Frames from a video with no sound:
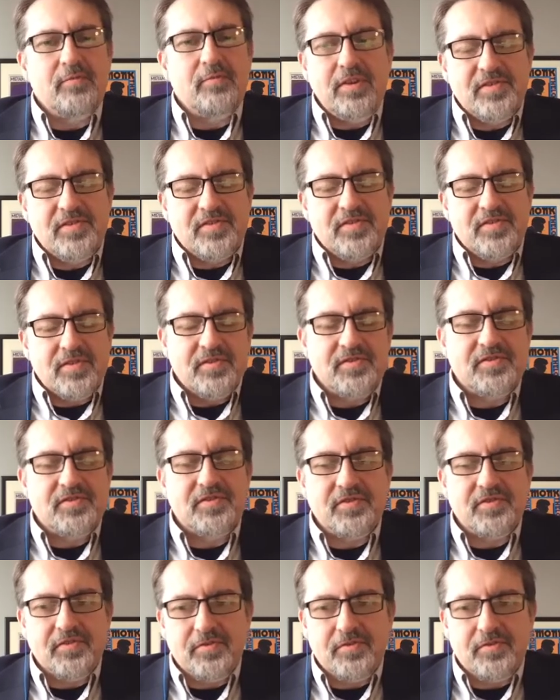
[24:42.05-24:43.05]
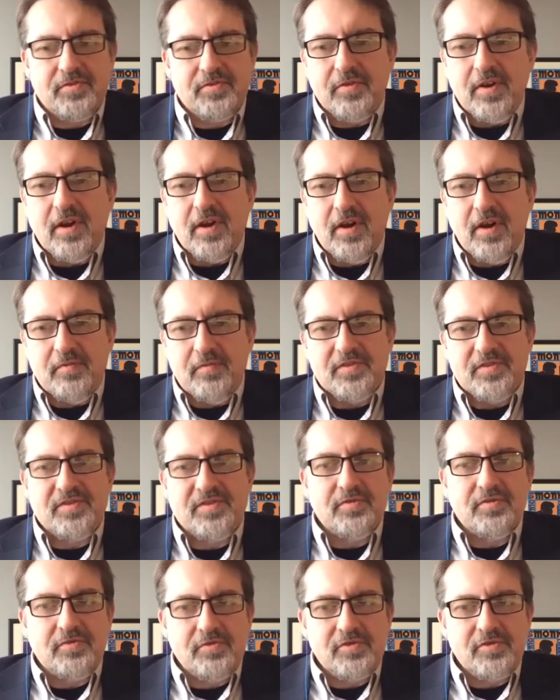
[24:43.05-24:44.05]
pieces of the
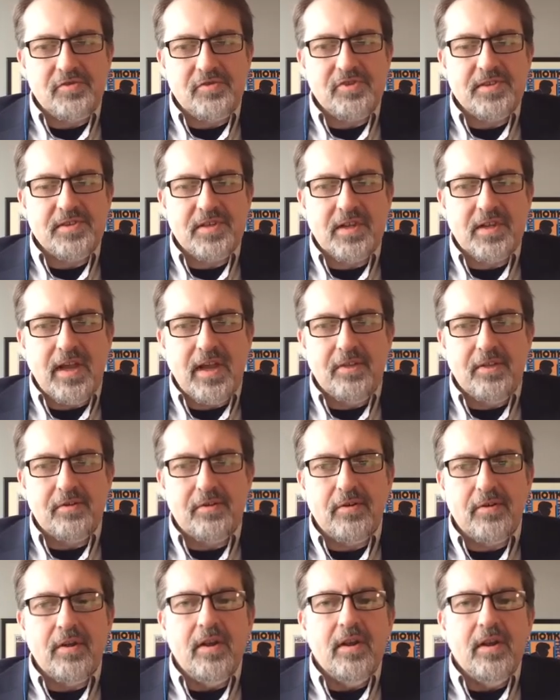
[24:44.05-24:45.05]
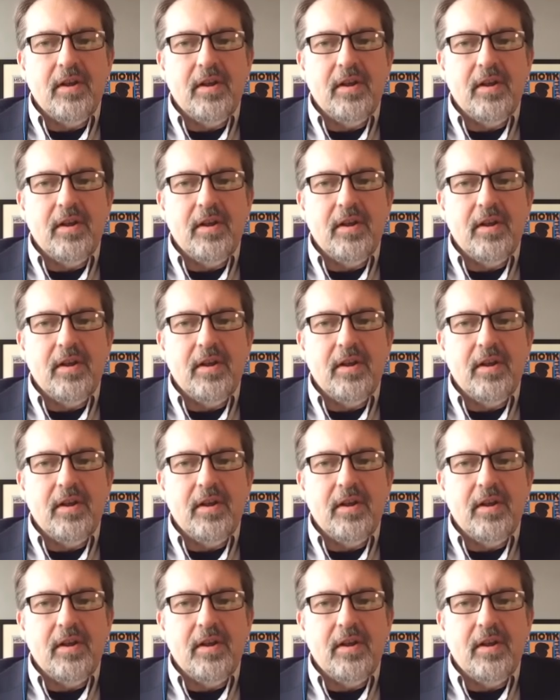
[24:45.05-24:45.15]
solution together.